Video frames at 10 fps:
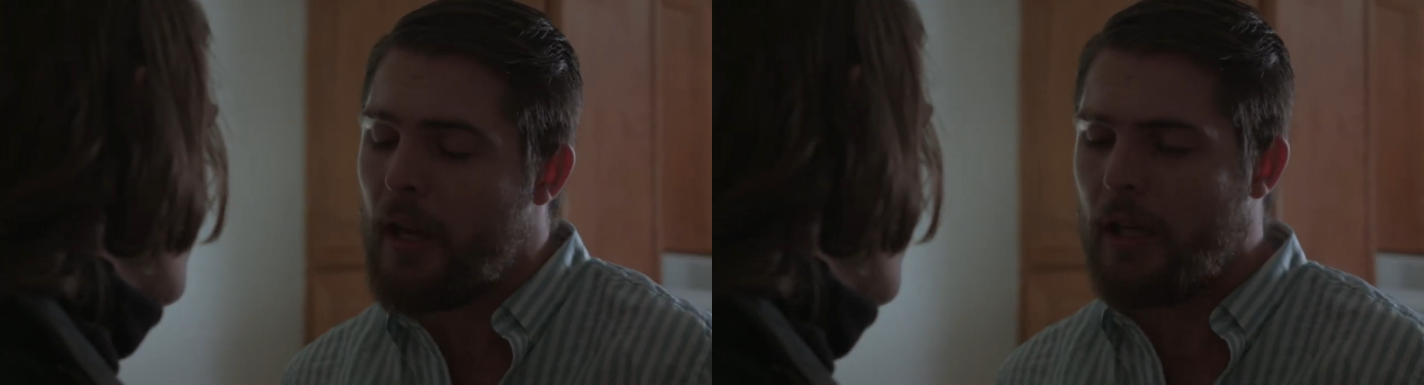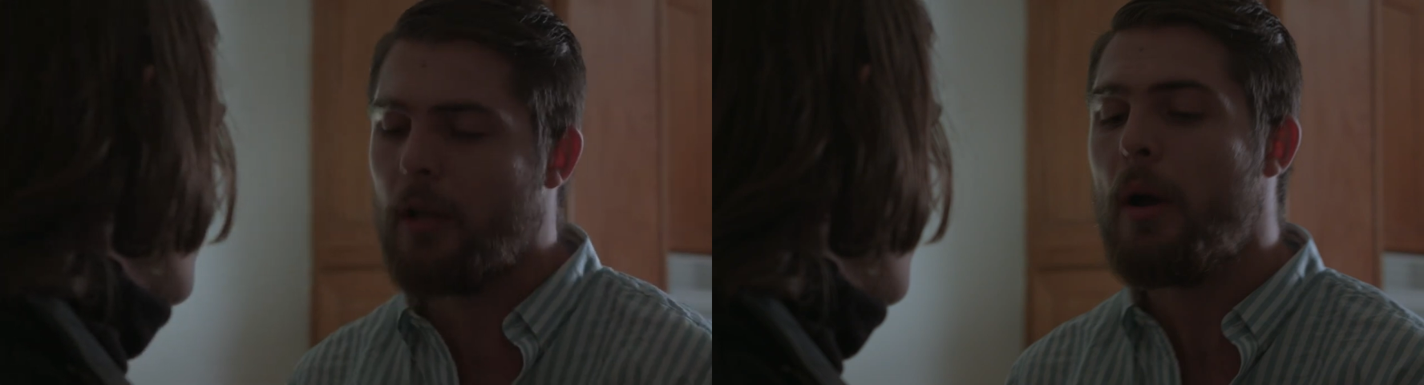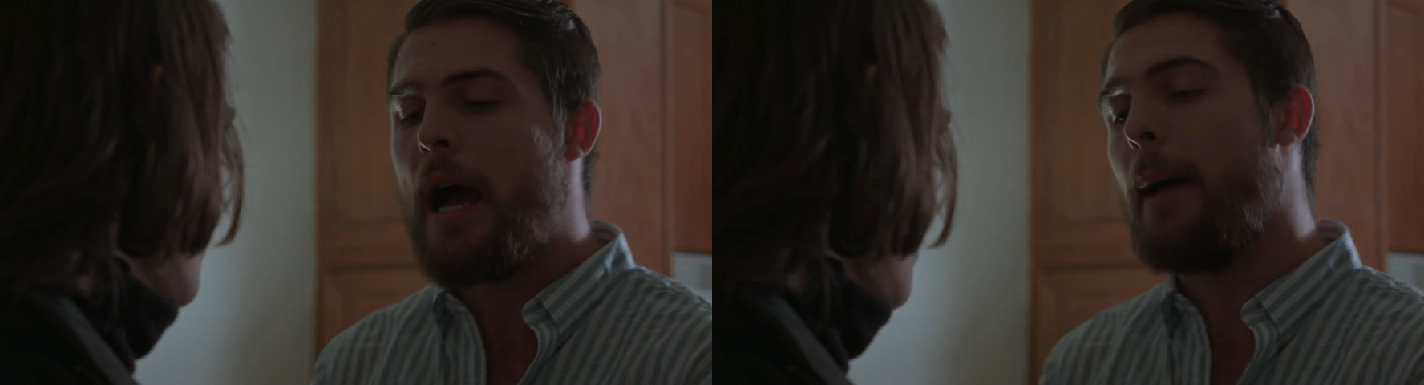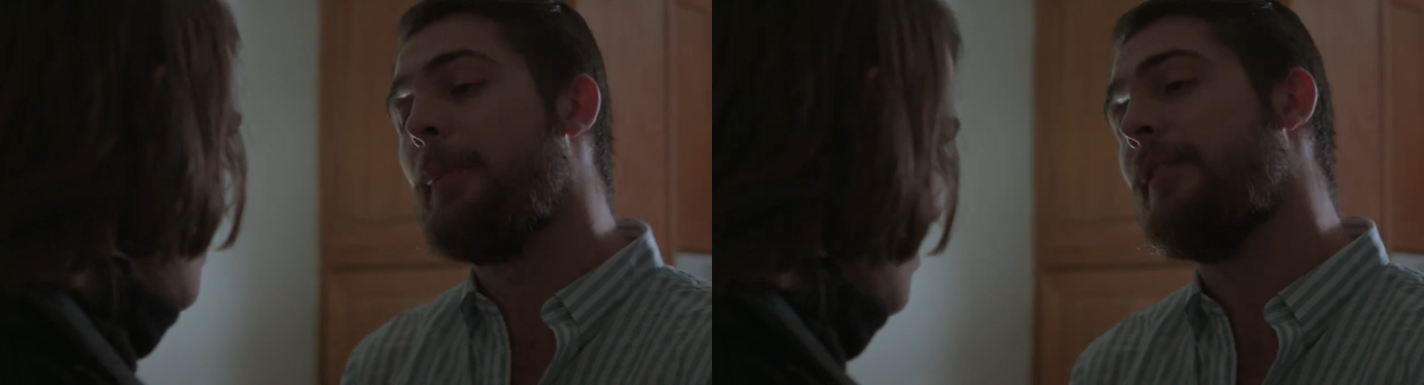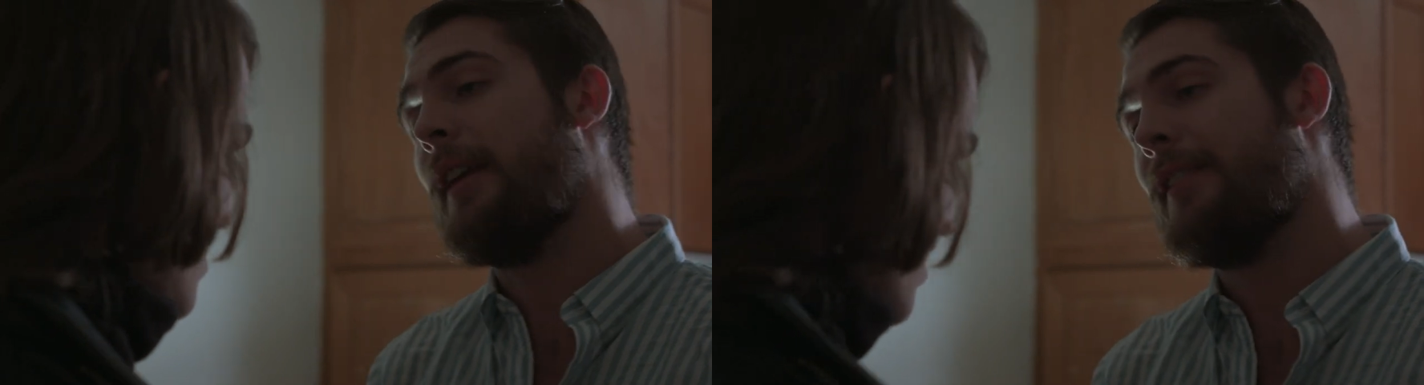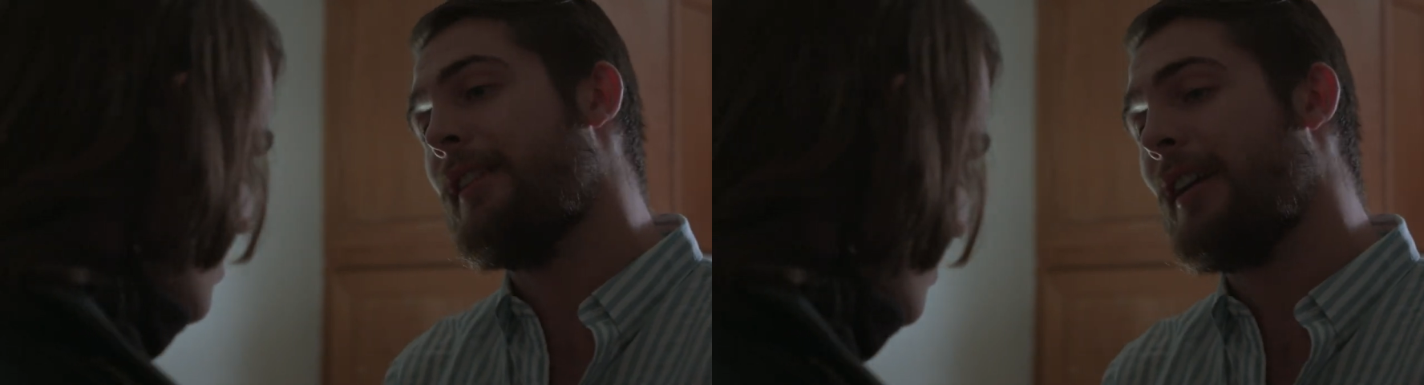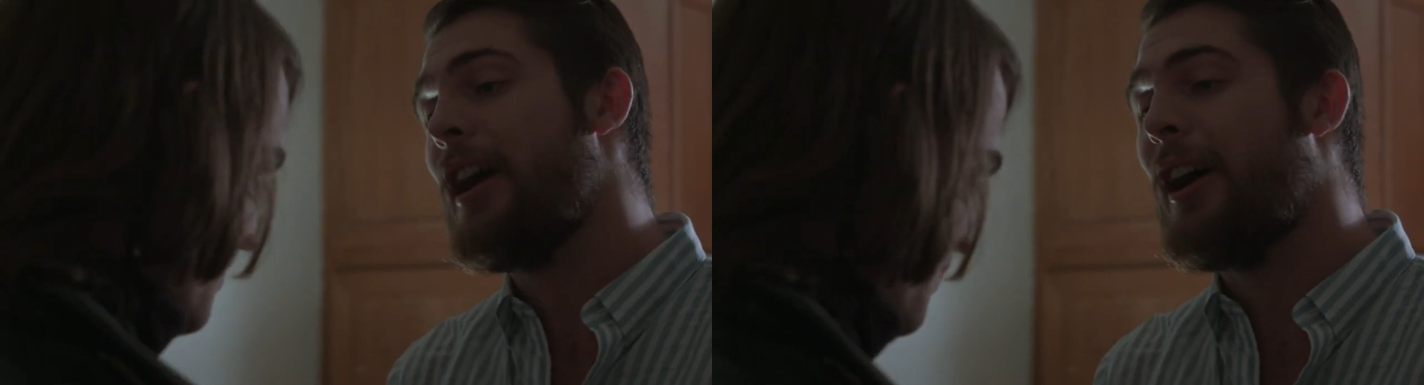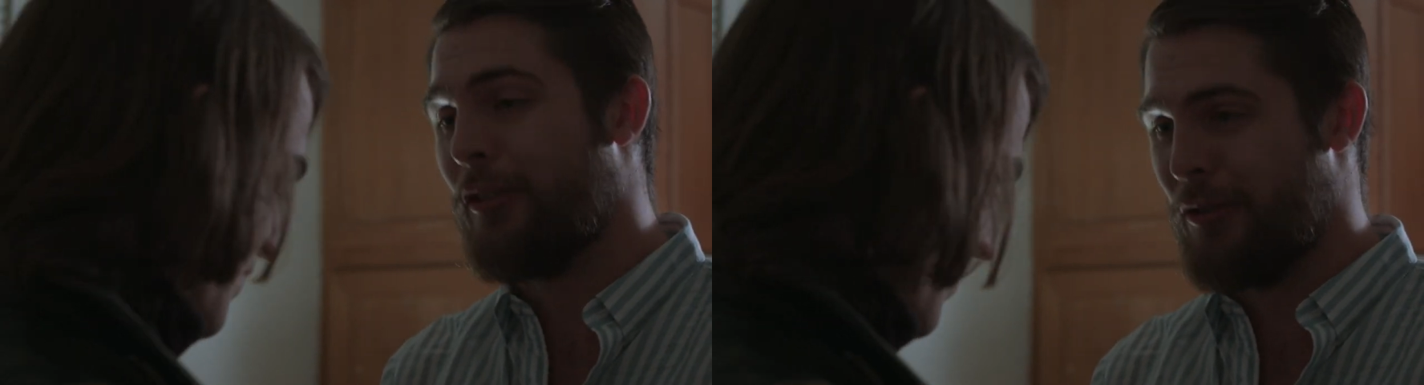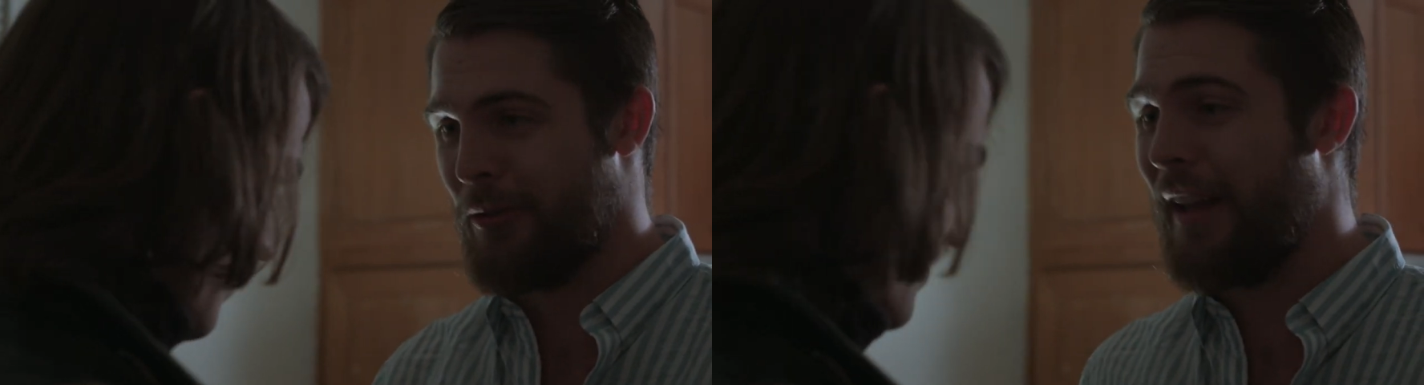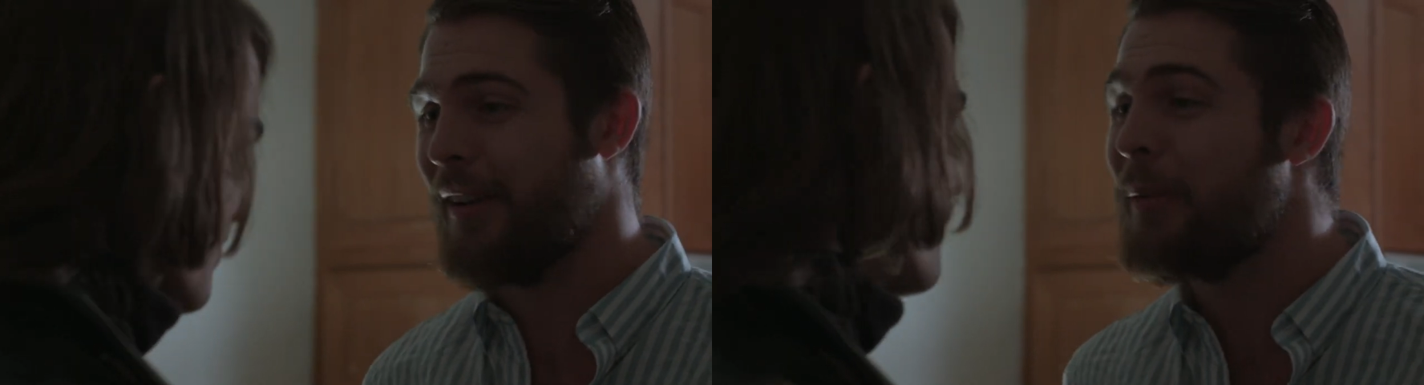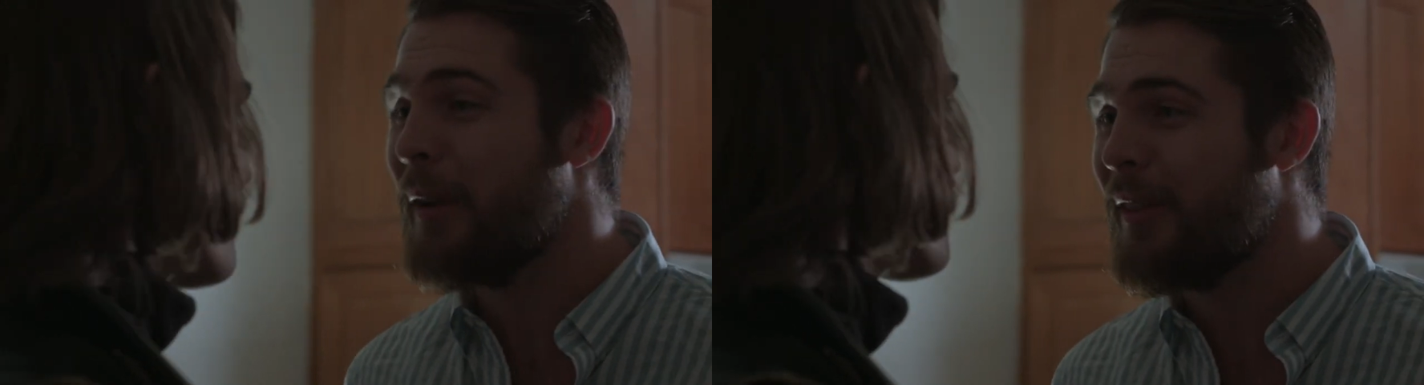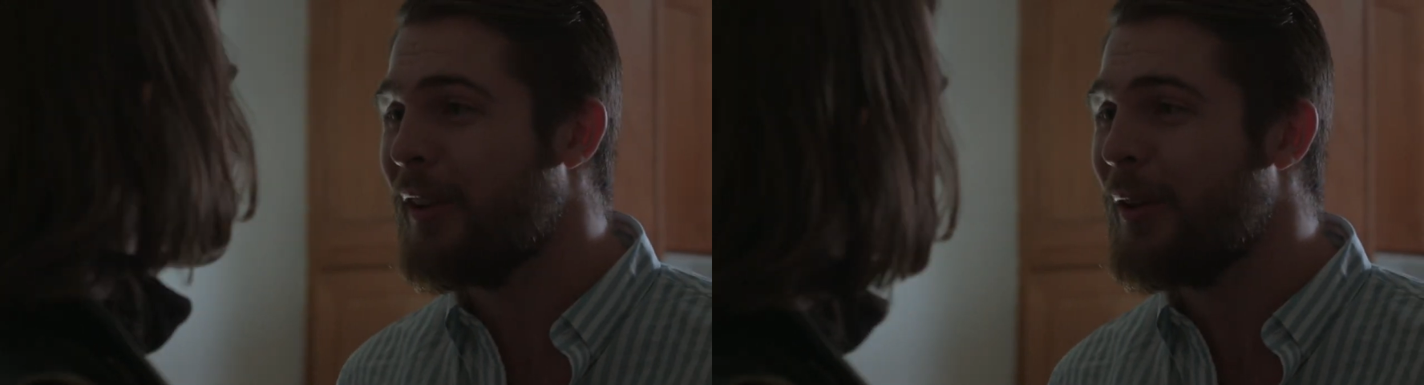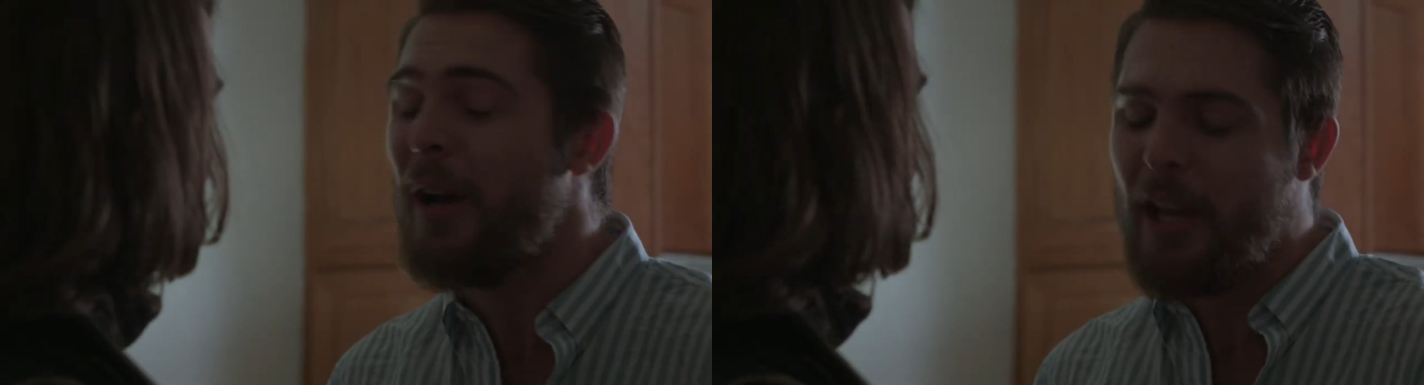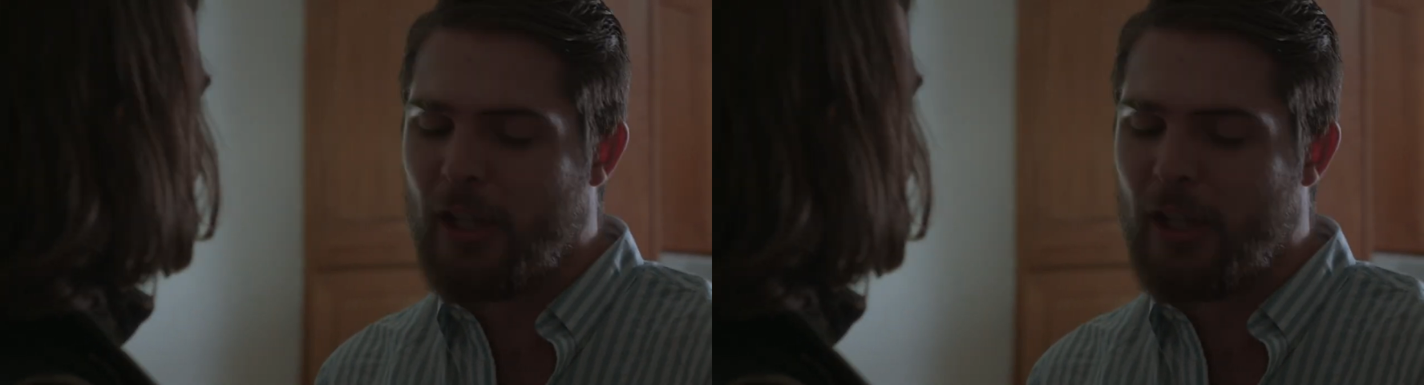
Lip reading: You know, I'm sensing a trend with you.